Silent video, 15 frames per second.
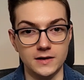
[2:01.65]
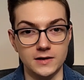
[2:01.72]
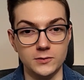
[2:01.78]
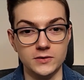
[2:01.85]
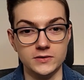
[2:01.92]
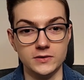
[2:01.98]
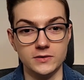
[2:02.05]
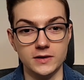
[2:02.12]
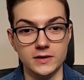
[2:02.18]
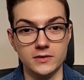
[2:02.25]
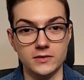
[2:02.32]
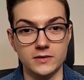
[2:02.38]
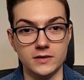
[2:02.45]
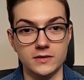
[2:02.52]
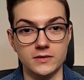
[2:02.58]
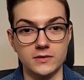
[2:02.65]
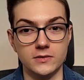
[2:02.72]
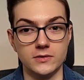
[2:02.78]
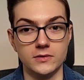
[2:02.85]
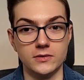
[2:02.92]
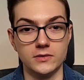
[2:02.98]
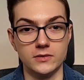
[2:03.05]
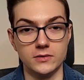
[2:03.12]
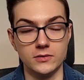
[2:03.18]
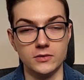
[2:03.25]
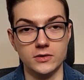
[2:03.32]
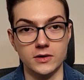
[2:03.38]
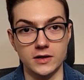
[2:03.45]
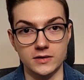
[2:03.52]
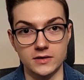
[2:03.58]
And once you click continue, you
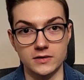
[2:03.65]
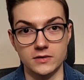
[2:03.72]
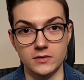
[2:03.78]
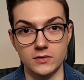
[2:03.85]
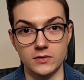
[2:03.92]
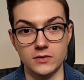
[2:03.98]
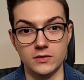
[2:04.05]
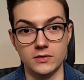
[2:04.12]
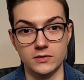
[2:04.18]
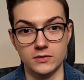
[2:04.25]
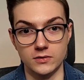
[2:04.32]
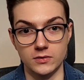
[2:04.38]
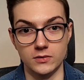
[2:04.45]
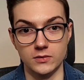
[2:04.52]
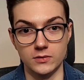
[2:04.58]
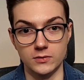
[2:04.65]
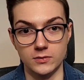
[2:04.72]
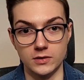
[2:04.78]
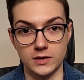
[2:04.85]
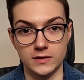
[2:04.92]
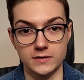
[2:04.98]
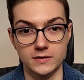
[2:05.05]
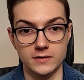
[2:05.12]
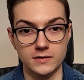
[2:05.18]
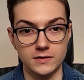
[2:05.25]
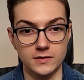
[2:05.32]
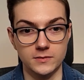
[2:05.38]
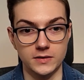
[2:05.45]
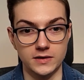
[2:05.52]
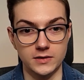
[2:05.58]
created your new wallet.
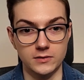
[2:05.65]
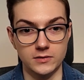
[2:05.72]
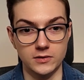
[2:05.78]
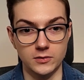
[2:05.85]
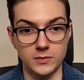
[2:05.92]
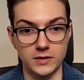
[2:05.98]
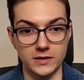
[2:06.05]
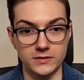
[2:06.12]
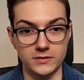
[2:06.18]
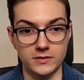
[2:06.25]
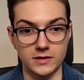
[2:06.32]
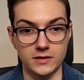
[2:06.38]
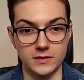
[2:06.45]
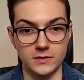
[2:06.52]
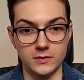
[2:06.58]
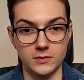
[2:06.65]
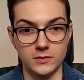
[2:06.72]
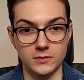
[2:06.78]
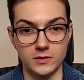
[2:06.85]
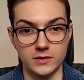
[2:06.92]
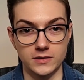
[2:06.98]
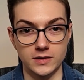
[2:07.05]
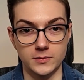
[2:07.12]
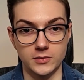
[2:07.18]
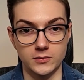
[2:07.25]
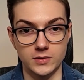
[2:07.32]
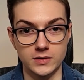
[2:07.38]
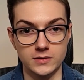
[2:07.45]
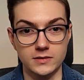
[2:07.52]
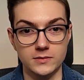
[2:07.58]
But I will go back to the wallet number
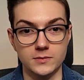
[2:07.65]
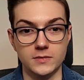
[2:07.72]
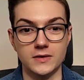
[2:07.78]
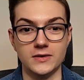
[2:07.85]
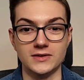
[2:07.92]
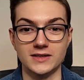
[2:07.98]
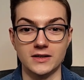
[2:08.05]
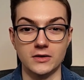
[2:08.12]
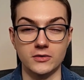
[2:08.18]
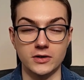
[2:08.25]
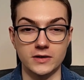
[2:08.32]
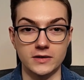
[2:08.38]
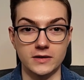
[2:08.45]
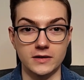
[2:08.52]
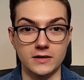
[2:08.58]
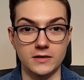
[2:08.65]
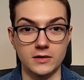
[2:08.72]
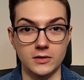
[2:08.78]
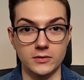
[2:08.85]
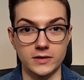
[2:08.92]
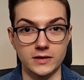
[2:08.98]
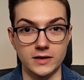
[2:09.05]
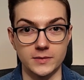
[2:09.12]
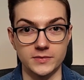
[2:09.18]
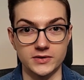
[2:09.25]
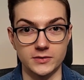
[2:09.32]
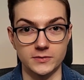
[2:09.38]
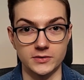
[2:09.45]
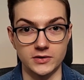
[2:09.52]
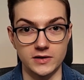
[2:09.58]
1 because I already loaded up
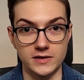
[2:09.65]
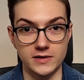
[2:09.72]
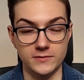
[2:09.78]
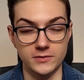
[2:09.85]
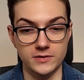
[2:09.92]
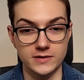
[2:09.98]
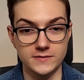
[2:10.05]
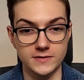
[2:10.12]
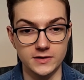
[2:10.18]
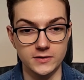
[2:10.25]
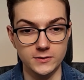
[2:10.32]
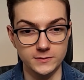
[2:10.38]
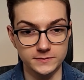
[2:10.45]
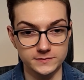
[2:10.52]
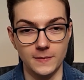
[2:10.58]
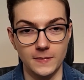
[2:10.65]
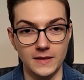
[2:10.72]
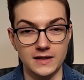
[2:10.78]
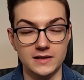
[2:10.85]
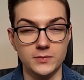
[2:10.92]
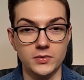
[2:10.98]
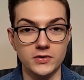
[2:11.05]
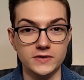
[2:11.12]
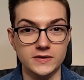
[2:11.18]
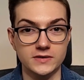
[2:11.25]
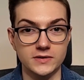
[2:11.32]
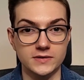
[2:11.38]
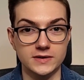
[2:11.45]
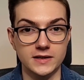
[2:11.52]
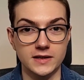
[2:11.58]
some Solana for this video. And the process
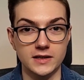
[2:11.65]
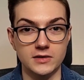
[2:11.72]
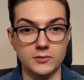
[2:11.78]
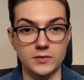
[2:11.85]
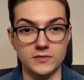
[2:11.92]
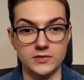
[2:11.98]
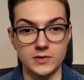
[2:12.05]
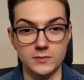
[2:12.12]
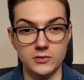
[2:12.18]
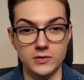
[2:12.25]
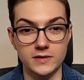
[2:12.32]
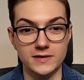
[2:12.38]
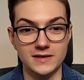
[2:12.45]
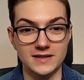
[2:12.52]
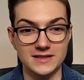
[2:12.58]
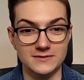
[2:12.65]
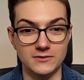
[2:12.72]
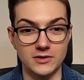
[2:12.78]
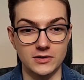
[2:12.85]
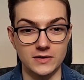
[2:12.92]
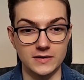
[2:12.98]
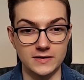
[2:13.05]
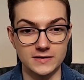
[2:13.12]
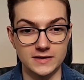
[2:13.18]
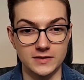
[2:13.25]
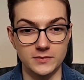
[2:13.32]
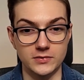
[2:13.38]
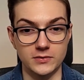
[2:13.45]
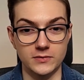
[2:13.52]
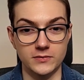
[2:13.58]
of staking with Gem wallet is very
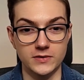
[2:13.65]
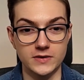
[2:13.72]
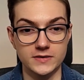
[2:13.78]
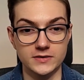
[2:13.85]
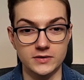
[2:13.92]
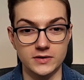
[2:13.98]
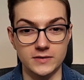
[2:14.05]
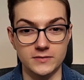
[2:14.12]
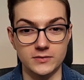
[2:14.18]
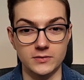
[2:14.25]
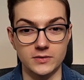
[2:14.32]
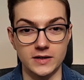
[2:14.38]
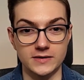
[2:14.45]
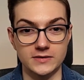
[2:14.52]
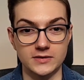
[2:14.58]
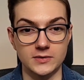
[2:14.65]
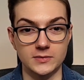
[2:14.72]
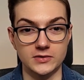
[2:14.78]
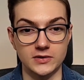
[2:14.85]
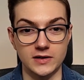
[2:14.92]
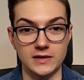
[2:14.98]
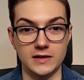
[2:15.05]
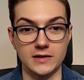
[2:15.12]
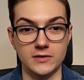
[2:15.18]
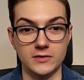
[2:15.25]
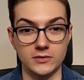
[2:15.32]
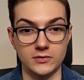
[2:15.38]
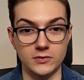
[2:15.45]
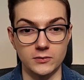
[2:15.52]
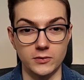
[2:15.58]
simple. First, you have to get some Solana
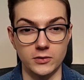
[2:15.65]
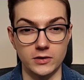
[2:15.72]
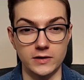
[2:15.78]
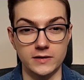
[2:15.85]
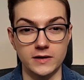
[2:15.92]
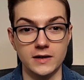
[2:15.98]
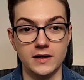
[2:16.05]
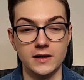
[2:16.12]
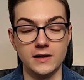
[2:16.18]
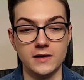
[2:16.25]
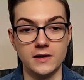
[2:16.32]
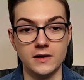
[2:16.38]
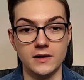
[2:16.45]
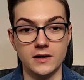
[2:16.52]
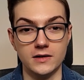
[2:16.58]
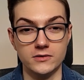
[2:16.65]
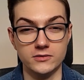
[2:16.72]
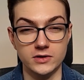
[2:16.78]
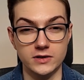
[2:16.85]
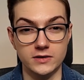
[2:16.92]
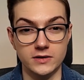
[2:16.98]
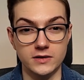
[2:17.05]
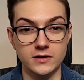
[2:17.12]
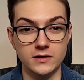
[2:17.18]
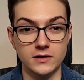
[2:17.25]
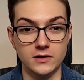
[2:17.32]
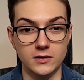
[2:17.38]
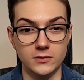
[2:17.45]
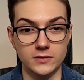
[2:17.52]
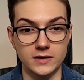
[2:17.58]
onto your wallet. I already
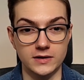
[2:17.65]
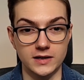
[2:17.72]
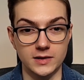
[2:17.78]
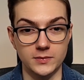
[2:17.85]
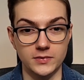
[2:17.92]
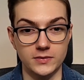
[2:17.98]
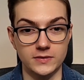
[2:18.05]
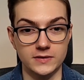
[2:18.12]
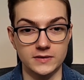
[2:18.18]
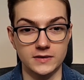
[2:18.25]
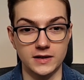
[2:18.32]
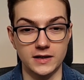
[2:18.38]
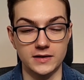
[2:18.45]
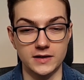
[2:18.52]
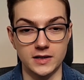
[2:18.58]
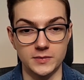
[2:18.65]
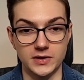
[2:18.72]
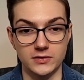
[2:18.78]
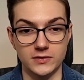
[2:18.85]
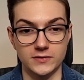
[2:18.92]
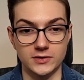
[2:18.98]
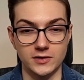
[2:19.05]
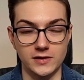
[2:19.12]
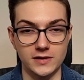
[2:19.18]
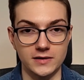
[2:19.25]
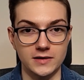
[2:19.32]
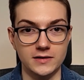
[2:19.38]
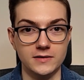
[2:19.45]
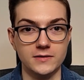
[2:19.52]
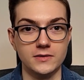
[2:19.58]
loaded up a tiny amount of
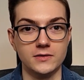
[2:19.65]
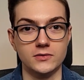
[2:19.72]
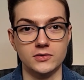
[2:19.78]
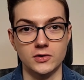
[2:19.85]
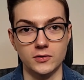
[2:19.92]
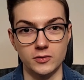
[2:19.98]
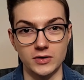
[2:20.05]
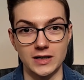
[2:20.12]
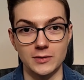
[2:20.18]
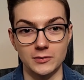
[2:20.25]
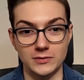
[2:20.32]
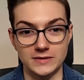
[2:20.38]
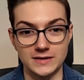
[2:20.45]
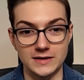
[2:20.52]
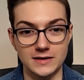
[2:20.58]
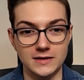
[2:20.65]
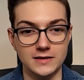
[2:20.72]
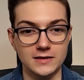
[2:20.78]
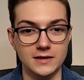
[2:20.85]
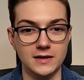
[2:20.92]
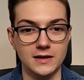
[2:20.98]
Solana to show you how to stake it.